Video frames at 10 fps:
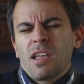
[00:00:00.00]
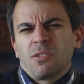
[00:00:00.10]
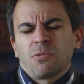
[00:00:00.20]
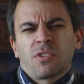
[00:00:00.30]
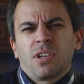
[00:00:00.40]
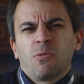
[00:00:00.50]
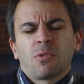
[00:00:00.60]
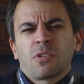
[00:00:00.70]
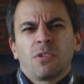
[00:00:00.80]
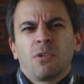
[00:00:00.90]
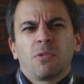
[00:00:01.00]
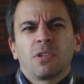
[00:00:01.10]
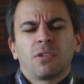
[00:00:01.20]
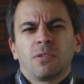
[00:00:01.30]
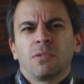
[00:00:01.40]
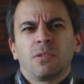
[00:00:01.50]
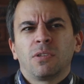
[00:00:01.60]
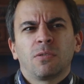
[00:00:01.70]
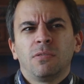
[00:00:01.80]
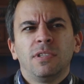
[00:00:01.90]
don't really want to go
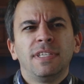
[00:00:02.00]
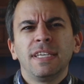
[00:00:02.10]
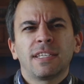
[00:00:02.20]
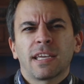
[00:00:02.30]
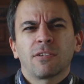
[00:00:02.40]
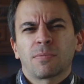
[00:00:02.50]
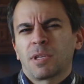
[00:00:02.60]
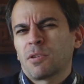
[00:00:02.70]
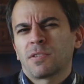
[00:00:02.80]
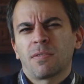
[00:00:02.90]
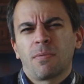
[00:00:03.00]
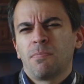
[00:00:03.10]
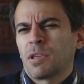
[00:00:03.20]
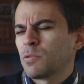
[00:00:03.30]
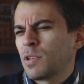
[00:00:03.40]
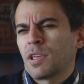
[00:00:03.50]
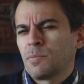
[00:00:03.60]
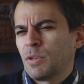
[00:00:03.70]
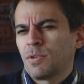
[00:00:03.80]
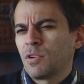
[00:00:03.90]
into details because they
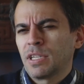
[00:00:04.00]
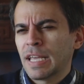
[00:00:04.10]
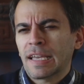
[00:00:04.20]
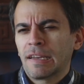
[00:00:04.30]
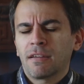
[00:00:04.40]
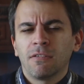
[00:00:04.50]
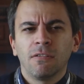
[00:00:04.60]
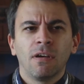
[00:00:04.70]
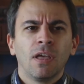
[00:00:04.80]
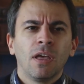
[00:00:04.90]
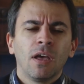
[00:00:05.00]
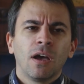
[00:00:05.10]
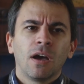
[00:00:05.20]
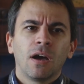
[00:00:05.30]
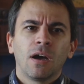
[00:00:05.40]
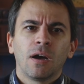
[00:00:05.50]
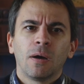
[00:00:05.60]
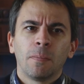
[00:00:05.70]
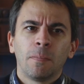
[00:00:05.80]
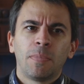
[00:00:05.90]
can be very technical.
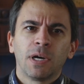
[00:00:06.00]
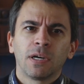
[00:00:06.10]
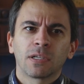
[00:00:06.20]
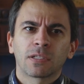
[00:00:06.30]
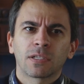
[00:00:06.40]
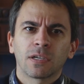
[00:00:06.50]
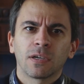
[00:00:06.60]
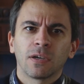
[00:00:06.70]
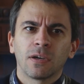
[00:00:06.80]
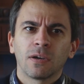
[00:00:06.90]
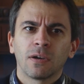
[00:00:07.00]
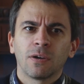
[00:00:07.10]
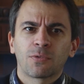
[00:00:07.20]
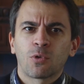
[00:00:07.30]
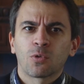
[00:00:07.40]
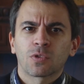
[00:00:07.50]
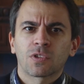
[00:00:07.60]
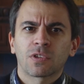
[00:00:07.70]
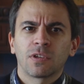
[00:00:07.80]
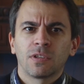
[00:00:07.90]
Of
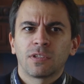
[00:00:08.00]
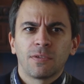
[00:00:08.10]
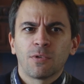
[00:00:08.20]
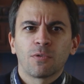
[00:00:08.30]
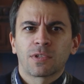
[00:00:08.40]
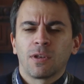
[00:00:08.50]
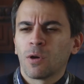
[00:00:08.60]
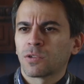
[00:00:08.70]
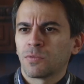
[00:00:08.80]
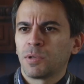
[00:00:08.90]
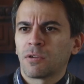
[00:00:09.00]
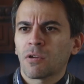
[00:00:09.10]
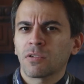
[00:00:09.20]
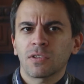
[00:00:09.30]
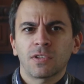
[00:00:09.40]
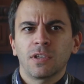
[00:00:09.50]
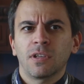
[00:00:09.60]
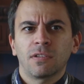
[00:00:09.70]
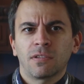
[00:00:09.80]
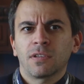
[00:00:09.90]
course, it involves a lot of bureaucracy,
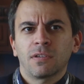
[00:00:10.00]
and